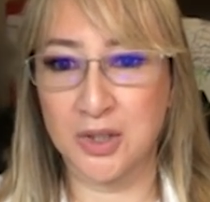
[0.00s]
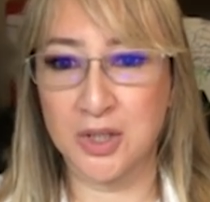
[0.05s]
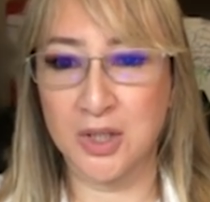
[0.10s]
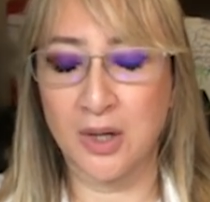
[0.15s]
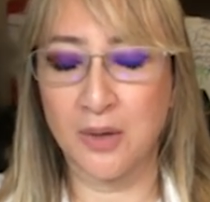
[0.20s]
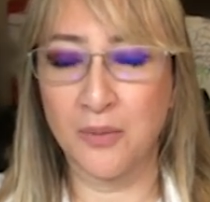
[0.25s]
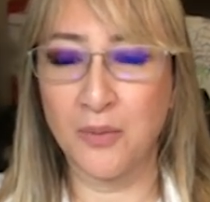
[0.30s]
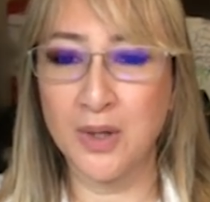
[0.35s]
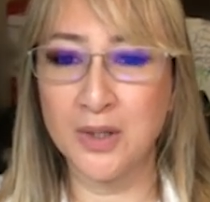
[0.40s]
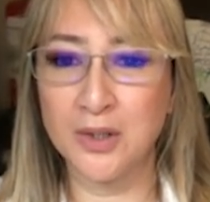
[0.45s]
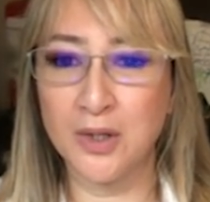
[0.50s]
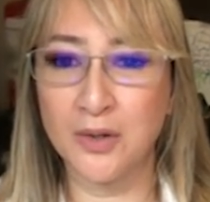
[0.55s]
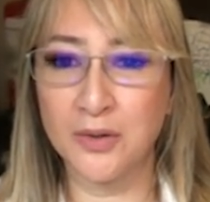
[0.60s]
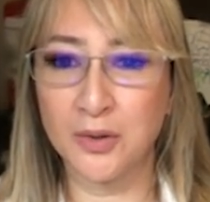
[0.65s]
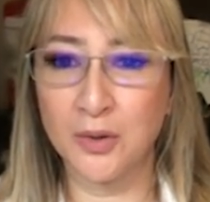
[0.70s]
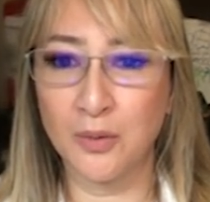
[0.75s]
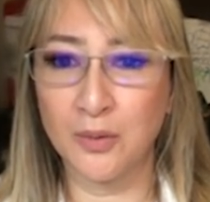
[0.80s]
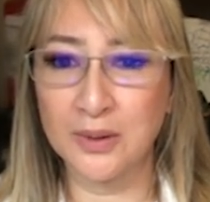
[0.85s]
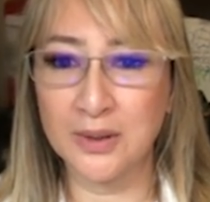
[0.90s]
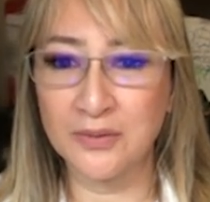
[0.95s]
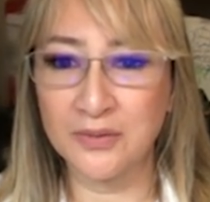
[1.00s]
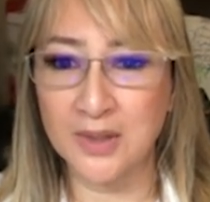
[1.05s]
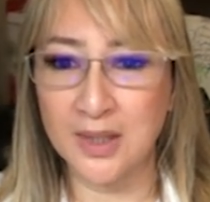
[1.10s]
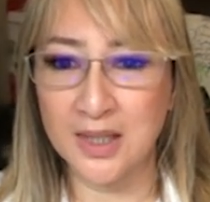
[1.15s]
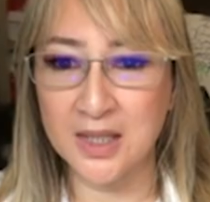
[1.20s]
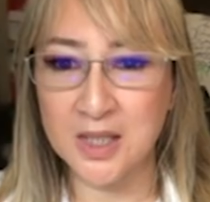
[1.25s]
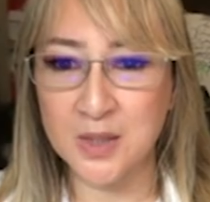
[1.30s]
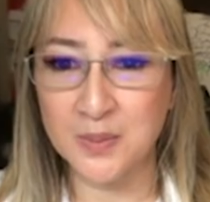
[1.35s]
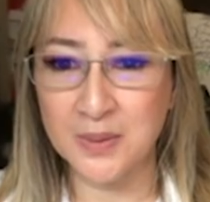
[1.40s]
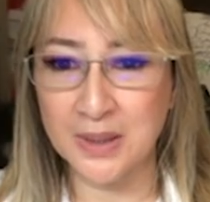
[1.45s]
So I won't go through all of
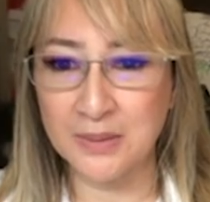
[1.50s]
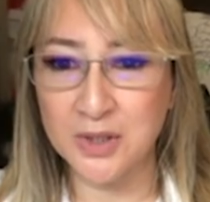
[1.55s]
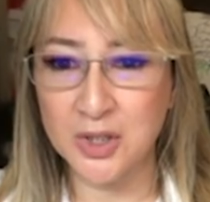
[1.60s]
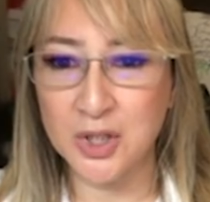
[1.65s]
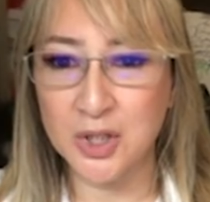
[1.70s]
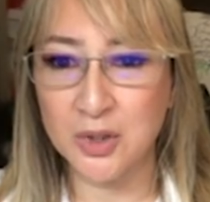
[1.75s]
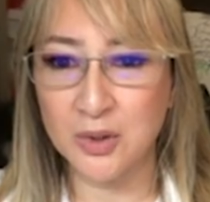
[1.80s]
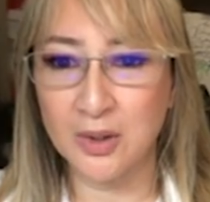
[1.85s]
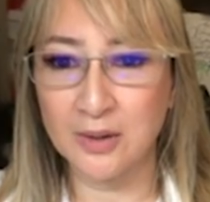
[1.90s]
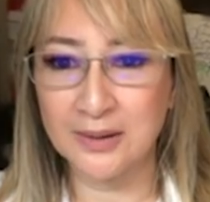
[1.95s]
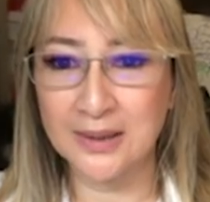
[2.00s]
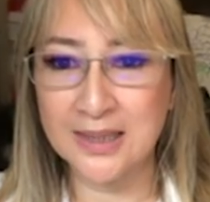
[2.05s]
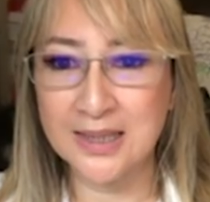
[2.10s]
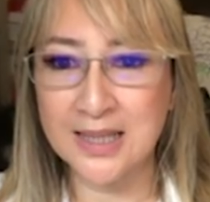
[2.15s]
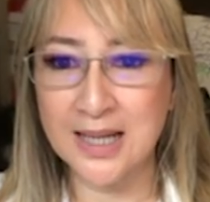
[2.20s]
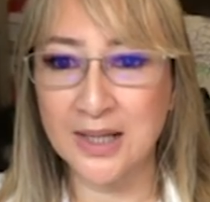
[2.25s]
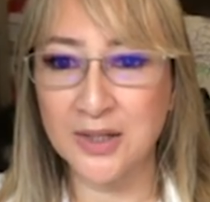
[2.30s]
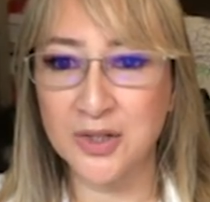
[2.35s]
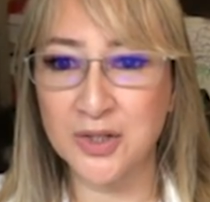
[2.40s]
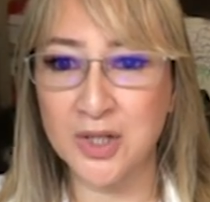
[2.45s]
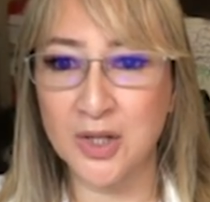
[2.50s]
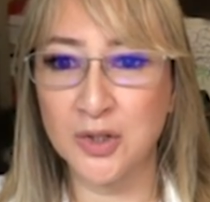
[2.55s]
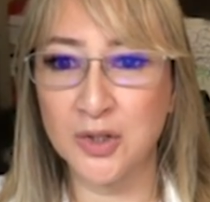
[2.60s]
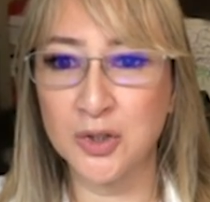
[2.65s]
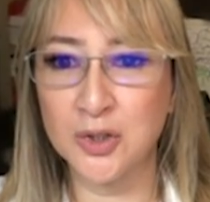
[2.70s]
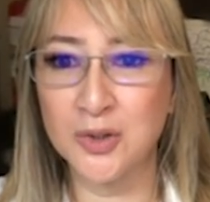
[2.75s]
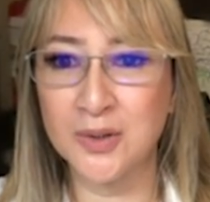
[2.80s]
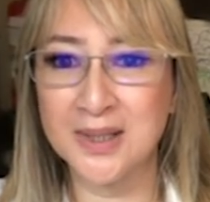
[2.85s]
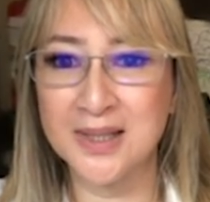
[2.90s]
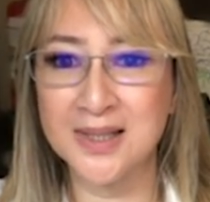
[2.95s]
this, but I'm just scrolling down so that
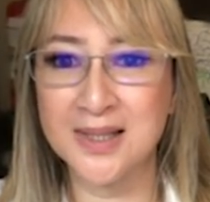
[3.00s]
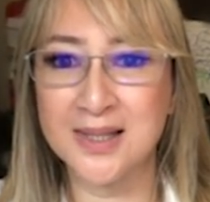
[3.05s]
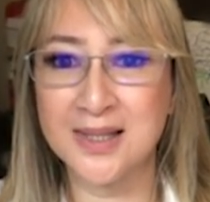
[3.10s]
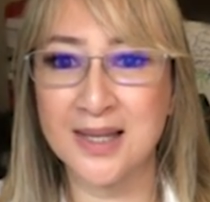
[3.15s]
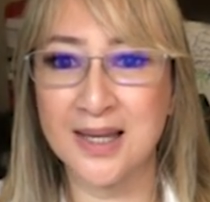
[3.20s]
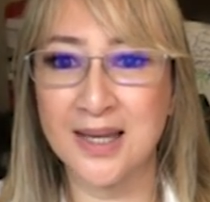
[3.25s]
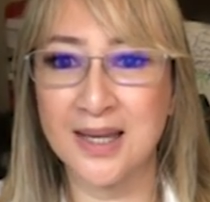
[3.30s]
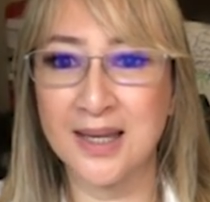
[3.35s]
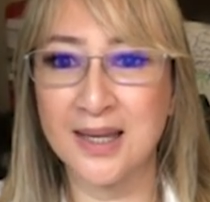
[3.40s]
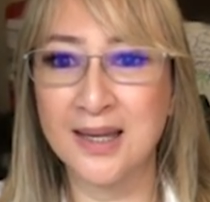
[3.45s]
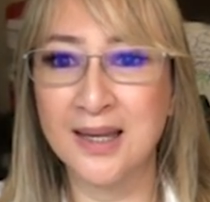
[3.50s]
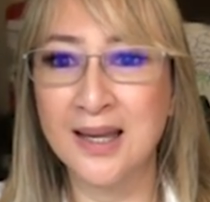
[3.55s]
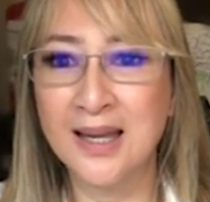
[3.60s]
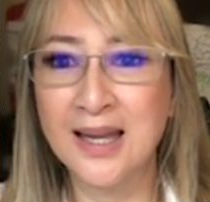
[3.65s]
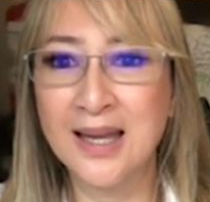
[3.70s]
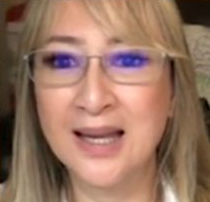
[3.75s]
you can see.